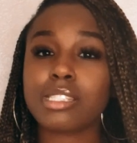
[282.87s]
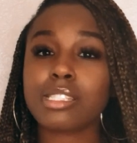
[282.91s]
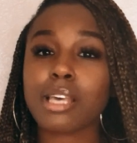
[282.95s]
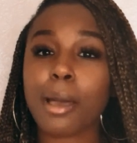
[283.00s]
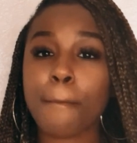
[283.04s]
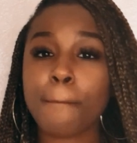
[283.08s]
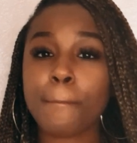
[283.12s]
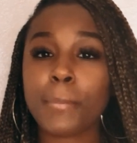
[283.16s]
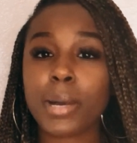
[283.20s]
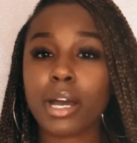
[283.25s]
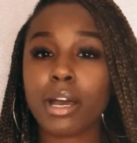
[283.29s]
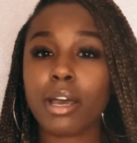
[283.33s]

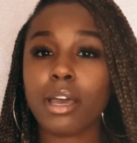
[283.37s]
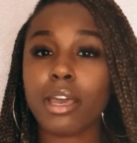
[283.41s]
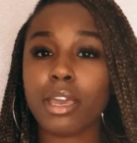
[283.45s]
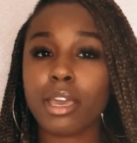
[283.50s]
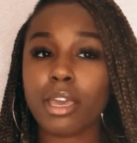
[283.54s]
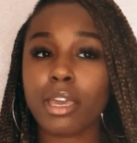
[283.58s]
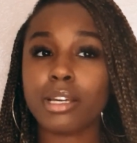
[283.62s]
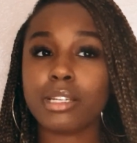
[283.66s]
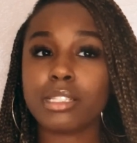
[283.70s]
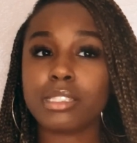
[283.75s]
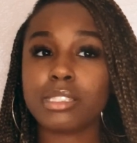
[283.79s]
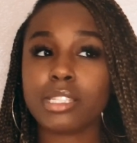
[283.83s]

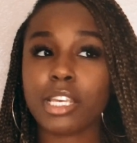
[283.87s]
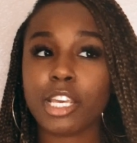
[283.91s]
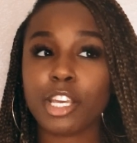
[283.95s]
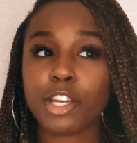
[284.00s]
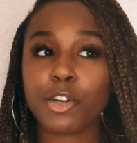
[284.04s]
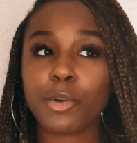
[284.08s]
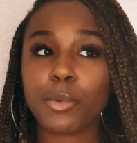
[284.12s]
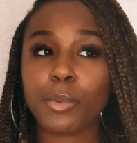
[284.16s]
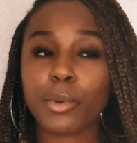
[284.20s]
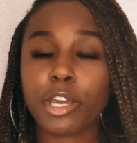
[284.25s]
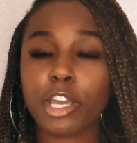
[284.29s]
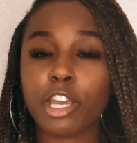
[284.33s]
my
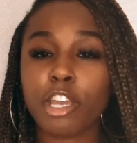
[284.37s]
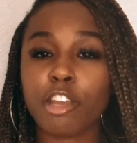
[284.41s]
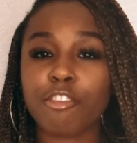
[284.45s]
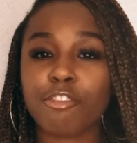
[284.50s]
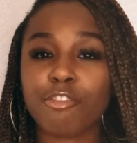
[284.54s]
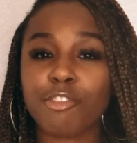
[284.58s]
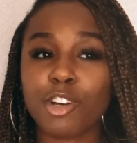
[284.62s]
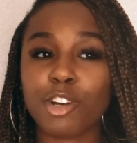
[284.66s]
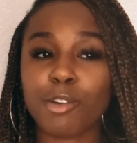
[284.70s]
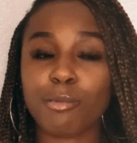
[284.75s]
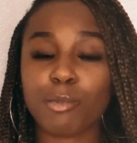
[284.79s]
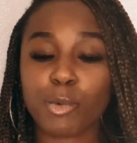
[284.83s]
takeaway
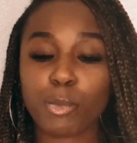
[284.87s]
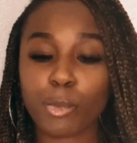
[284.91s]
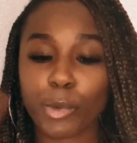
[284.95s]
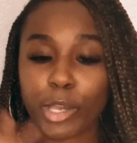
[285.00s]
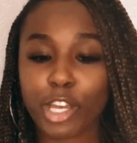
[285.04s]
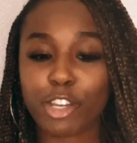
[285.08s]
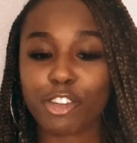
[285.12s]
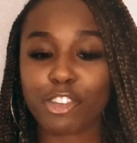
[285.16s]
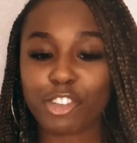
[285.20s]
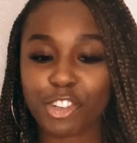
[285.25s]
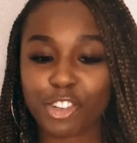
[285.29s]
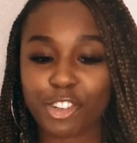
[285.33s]
from
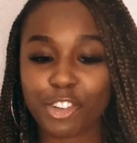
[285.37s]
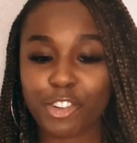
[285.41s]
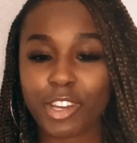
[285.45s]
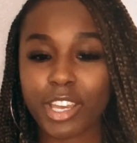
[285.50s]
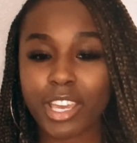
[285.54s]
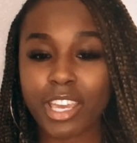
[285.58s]
Randall